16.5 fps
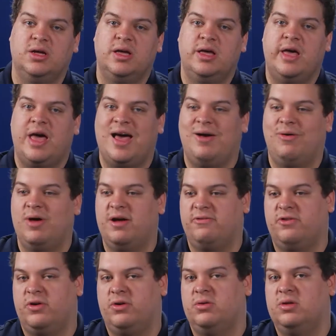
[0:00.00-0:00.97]

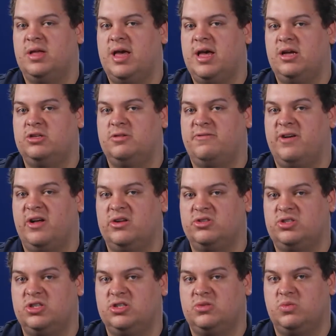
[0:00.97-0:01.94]
However, Azure Files
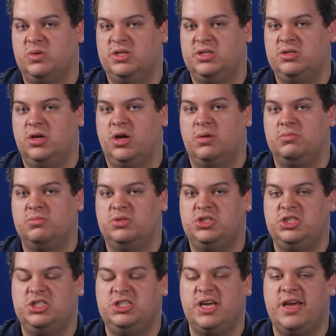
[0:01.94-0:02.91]
just went
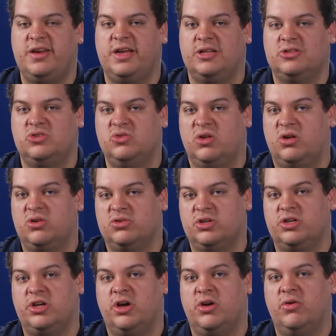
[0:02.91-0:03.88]
GA not too long
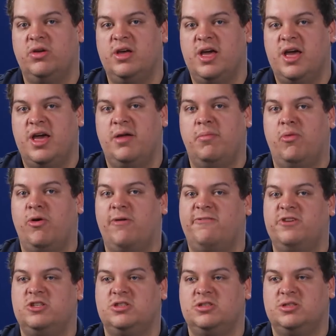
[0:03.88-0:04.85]
ago, and more
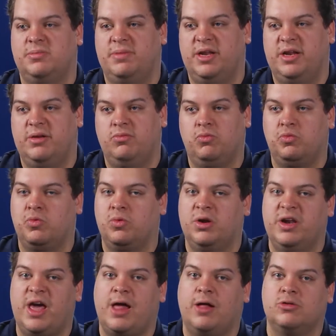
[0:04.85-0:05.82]
features have been
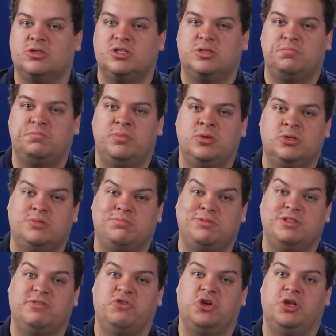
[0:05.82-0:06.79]
announced,
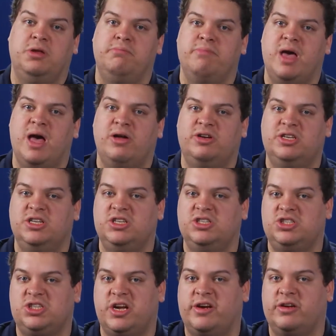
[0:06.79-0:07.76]
specifically mounting these
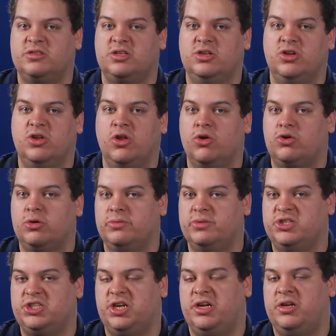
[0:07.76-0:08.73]
shares in your local
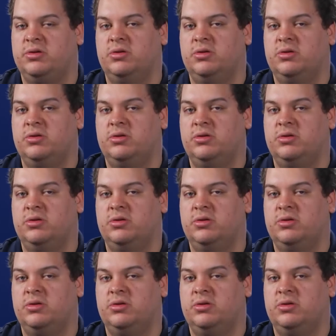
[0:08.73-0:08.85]
machine.